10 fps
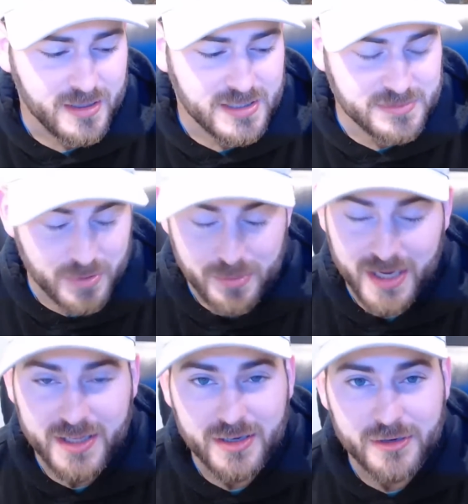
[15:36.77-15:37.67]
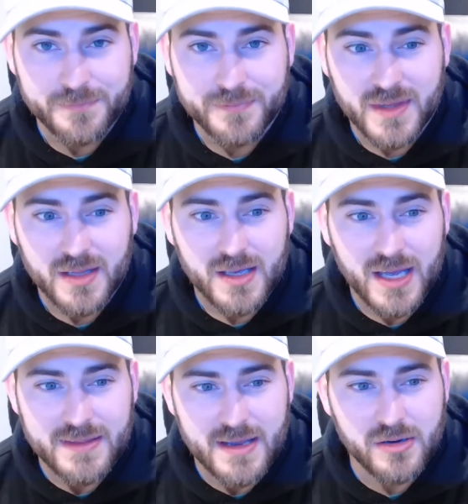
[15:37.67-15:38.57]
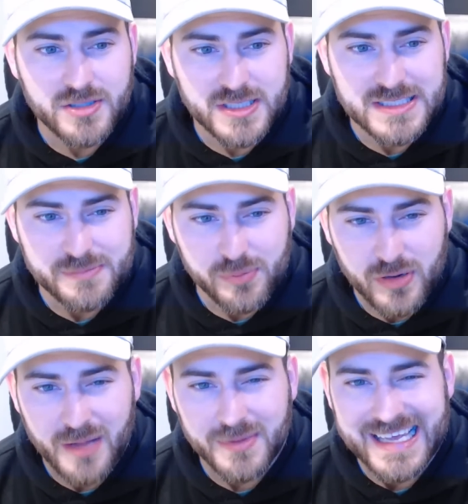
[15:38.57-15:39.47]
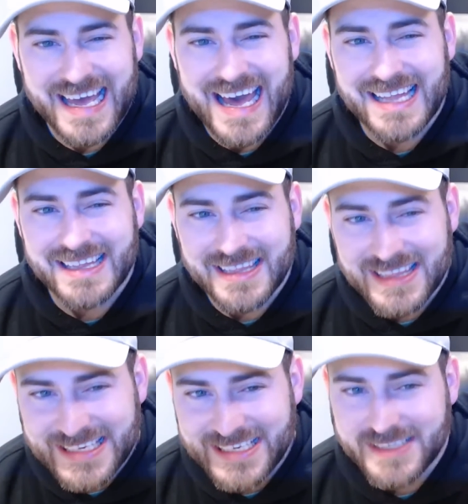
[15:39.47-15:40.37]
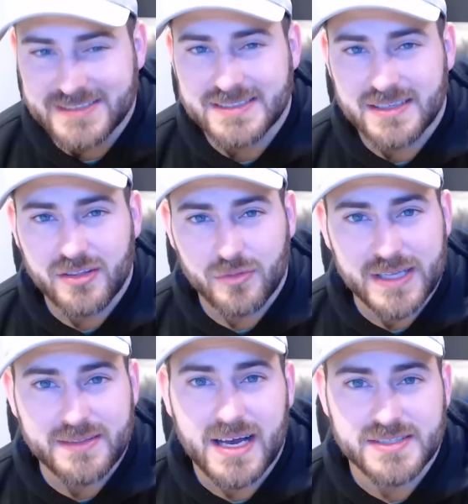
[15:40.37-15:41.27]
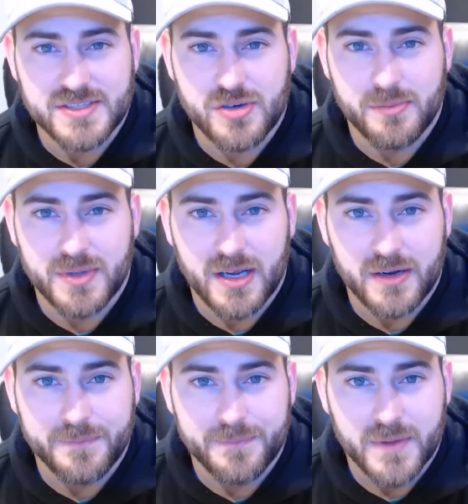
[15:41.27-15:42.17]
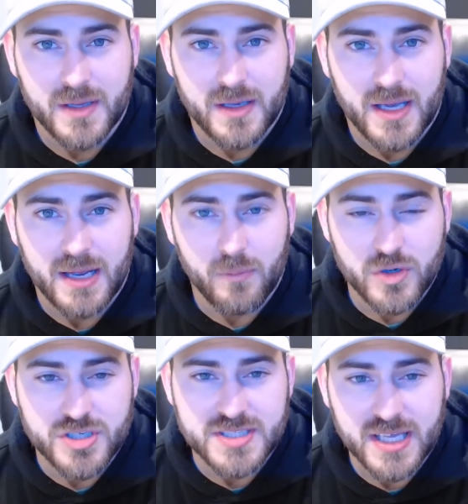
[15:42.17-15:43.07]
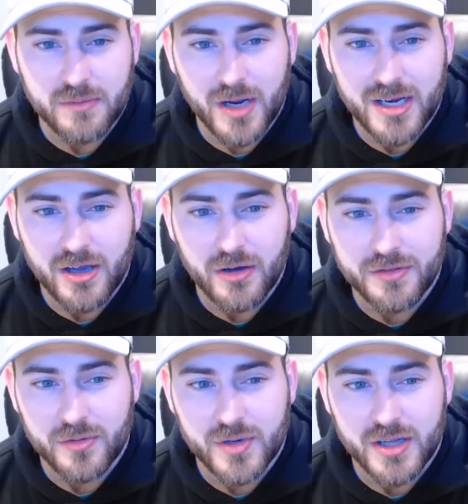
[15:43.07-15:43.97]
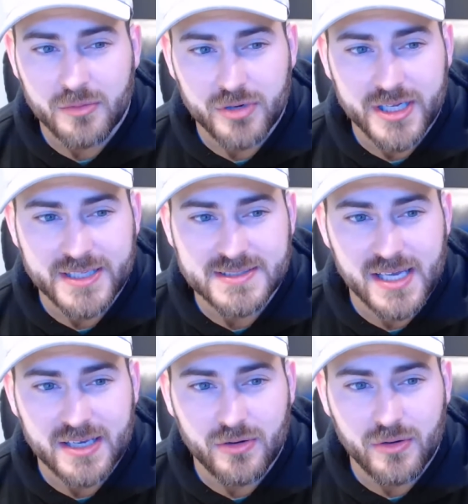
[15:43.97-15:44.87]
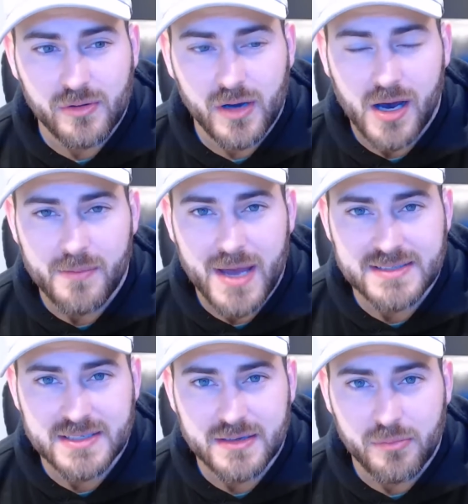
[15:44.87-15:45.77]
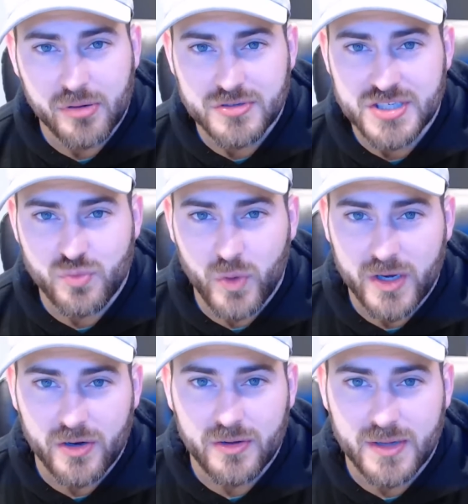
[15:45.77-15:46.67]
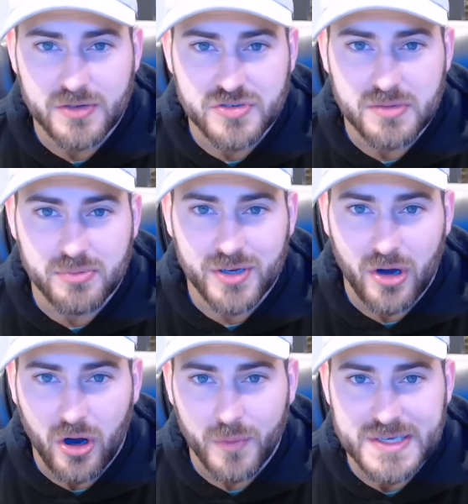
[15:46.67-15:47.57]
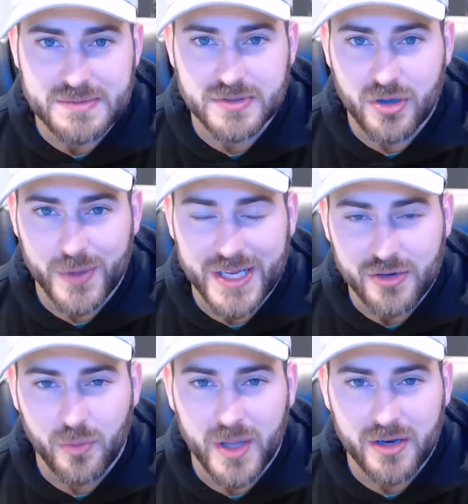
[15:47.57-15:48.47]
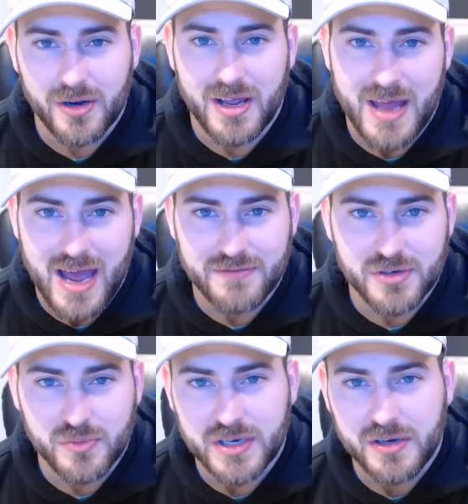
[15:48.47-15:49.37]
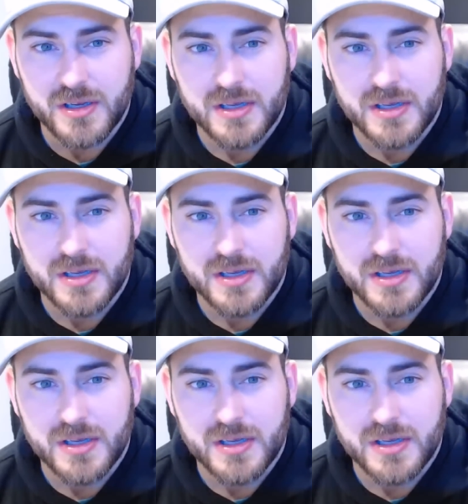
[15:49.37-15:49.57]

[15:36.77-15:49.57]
It's been about a year. And there is probably at least 3,000 shrimp in there. And we're just getting ready to go through another breeding cycle as it approaches winter. They usually breed always going into winter and after winter.